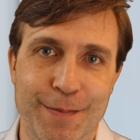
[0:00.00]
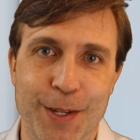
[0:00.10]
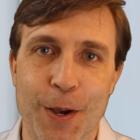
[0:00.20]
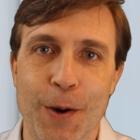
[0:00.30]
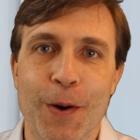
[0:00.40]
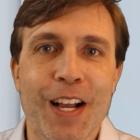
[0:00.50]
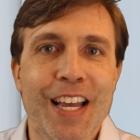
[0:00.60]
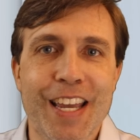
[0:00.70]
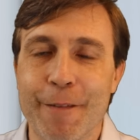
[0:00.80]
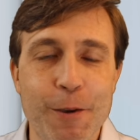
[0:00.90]
So
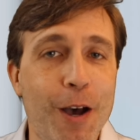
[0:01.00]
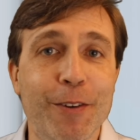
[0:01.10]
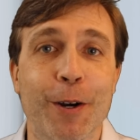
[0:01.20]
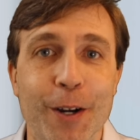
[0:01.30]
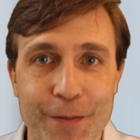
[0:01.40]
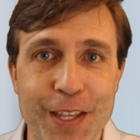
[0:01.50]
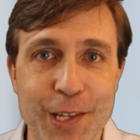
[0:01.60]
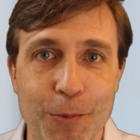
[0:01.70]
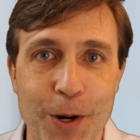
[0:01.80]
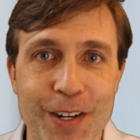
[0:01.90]
if you haven't heard of
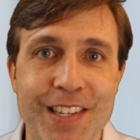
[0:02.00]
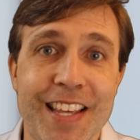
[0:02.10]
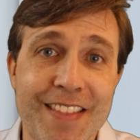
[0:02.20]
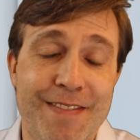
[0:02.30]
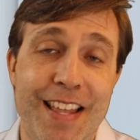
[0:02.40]
these words, then,